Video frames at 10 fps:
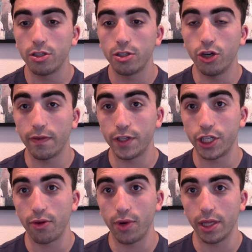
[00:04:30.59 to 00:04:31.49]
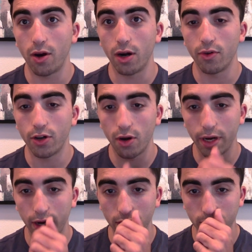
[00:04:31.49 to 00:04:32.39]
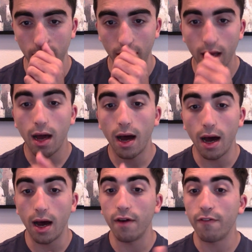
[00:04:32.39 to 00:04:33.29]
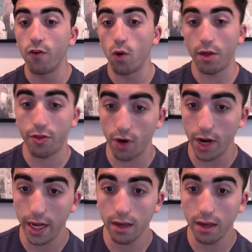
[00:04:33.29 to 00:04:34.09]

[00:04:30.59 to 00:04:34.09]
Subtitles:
Djokovic hit a really hard return here as well. 4-3,